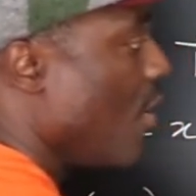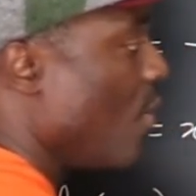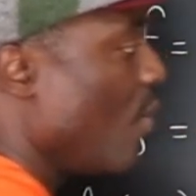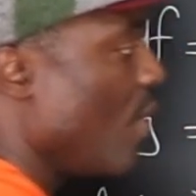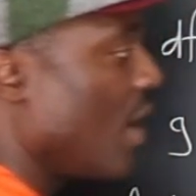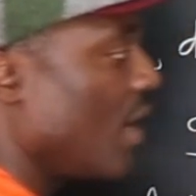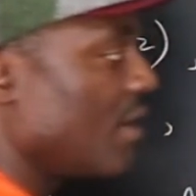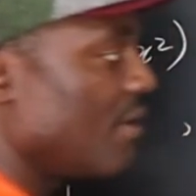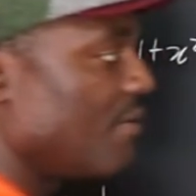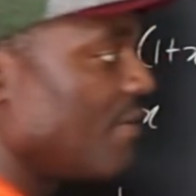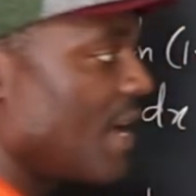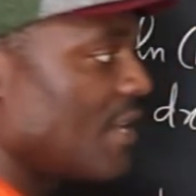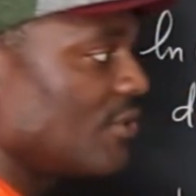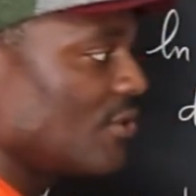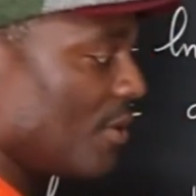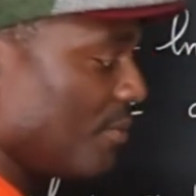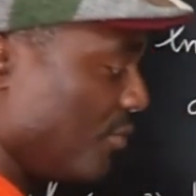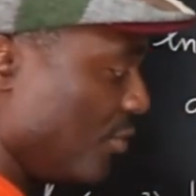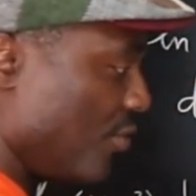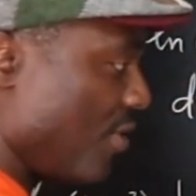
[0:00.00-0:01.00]
Well, if I
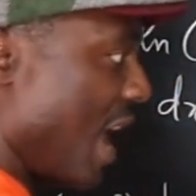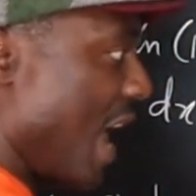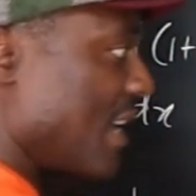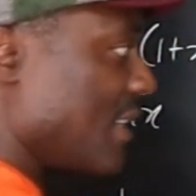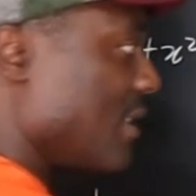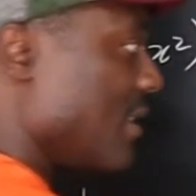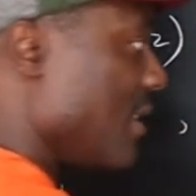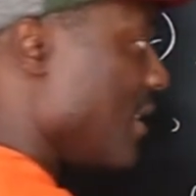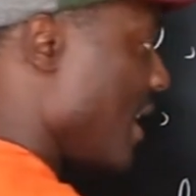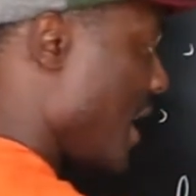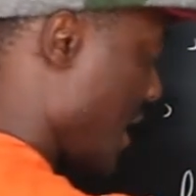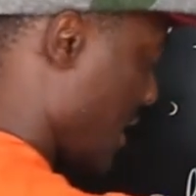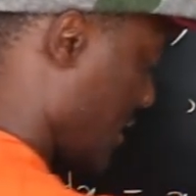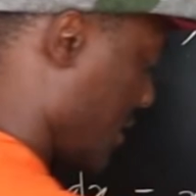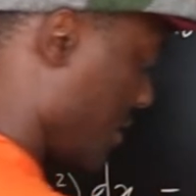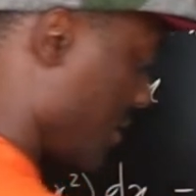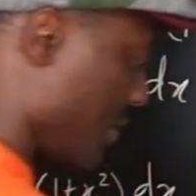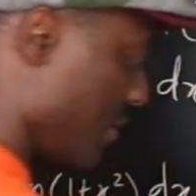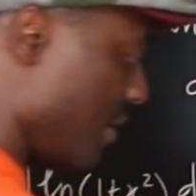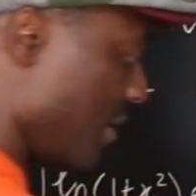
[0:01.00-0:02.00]
subtract
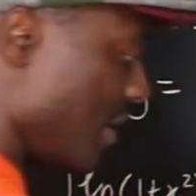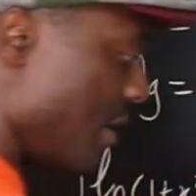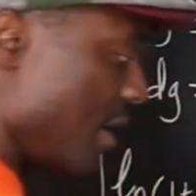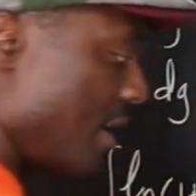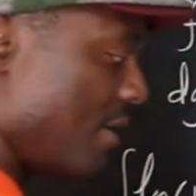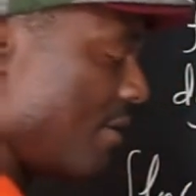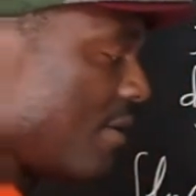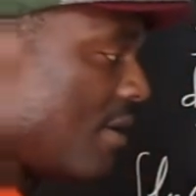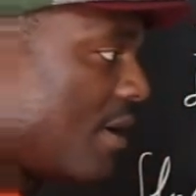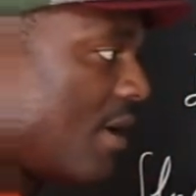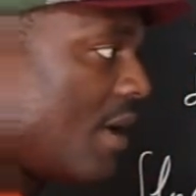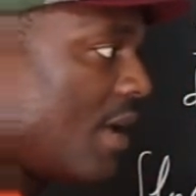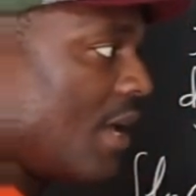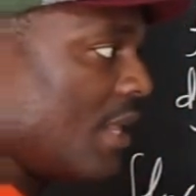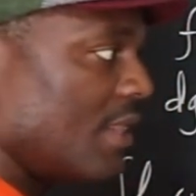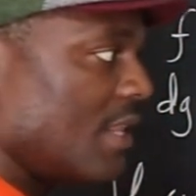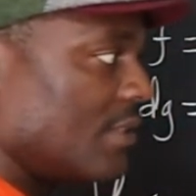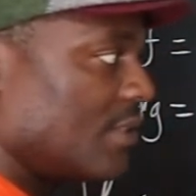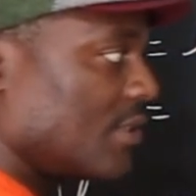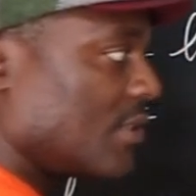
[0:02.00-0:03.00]
this,
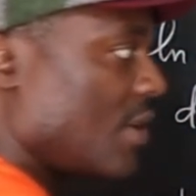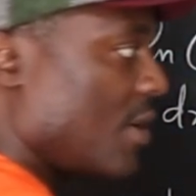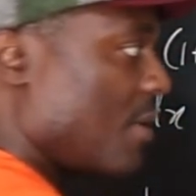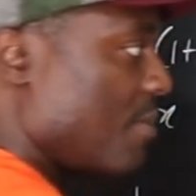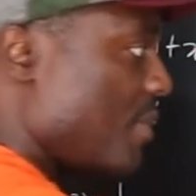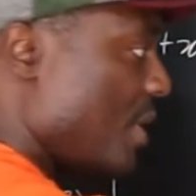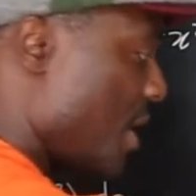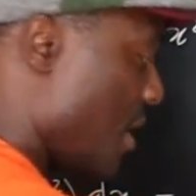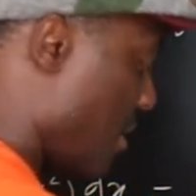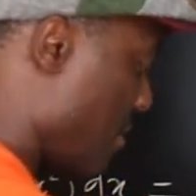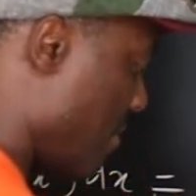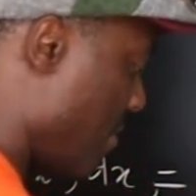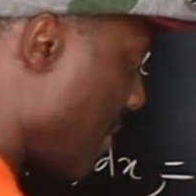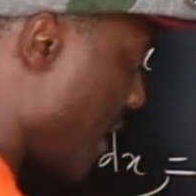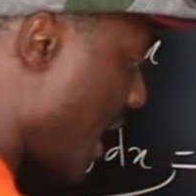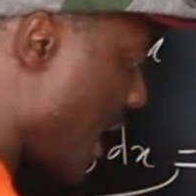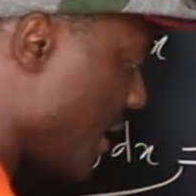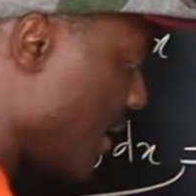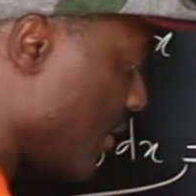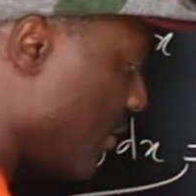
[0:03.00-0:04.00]
this is going to become
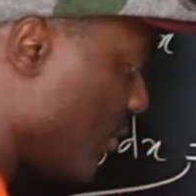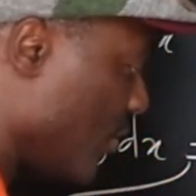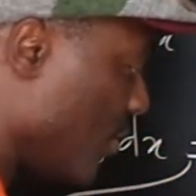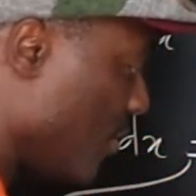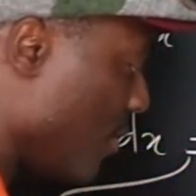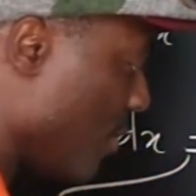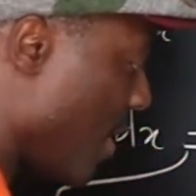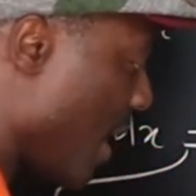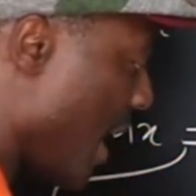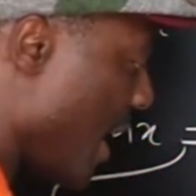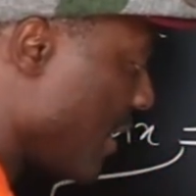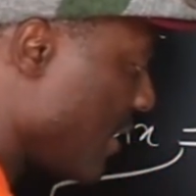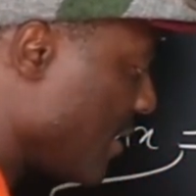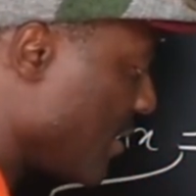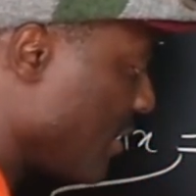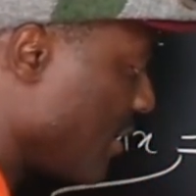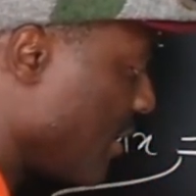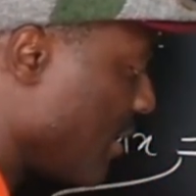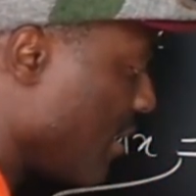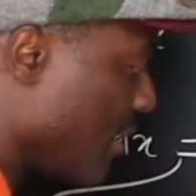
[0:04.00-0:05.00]
minus
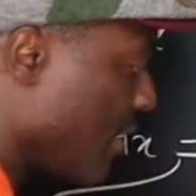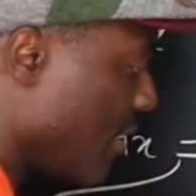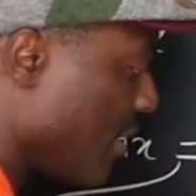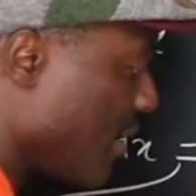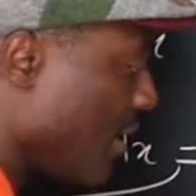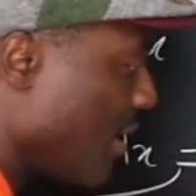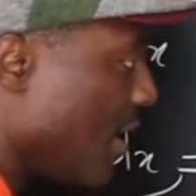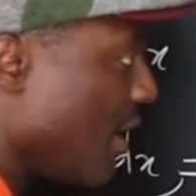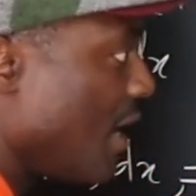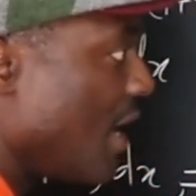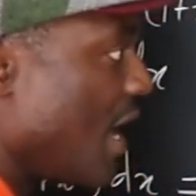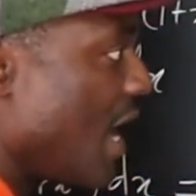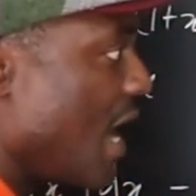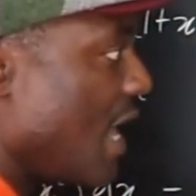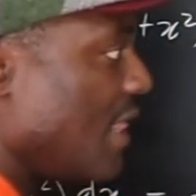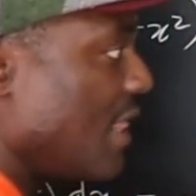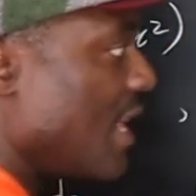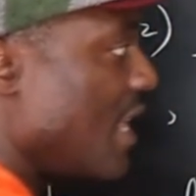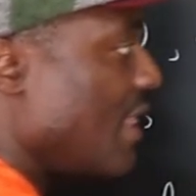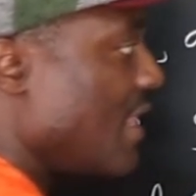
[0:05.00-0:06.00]
2x,
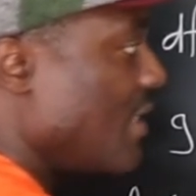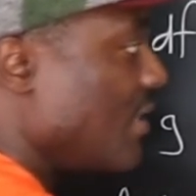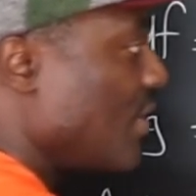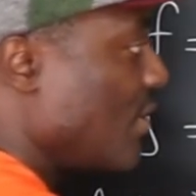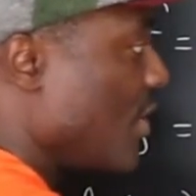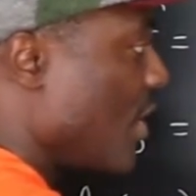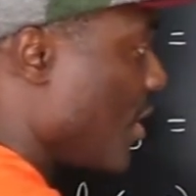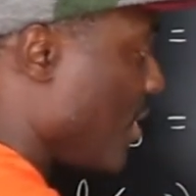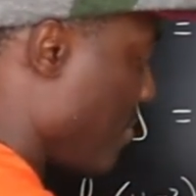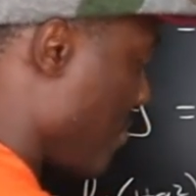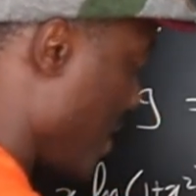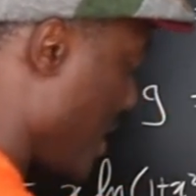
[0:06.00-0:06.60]
and then this is going to